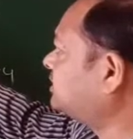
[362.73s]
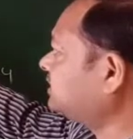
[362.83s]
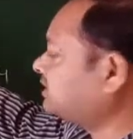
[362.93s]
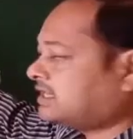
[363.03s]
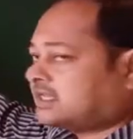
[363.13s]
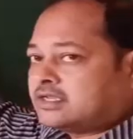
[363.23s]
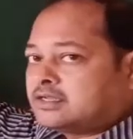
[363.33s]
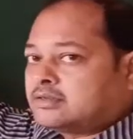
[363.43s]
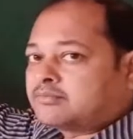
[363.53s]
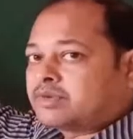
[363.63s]

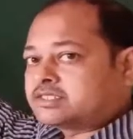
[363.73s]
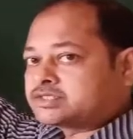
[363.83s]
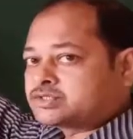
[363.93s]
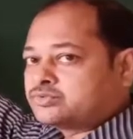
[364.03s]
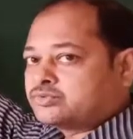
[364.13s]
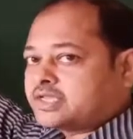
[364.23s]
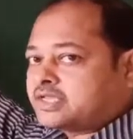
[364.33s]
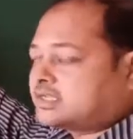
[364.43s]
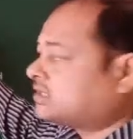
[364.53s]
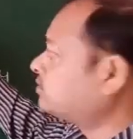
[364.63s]
3a plus 2a
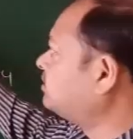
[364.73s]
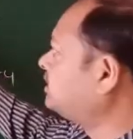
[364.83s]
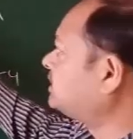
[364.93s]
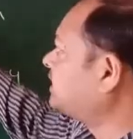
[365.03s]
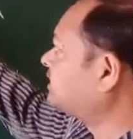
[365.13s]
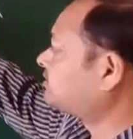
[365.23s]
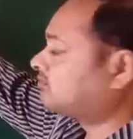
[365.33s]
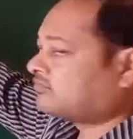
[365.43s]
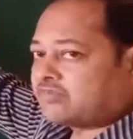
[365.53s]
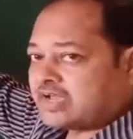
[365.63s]
we will
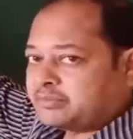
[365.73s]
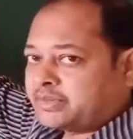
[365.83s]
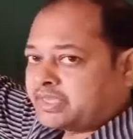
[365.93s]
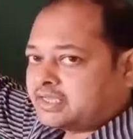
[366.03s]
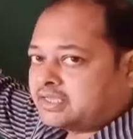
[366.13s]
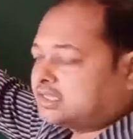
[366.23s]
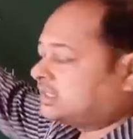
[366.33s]
get 5a.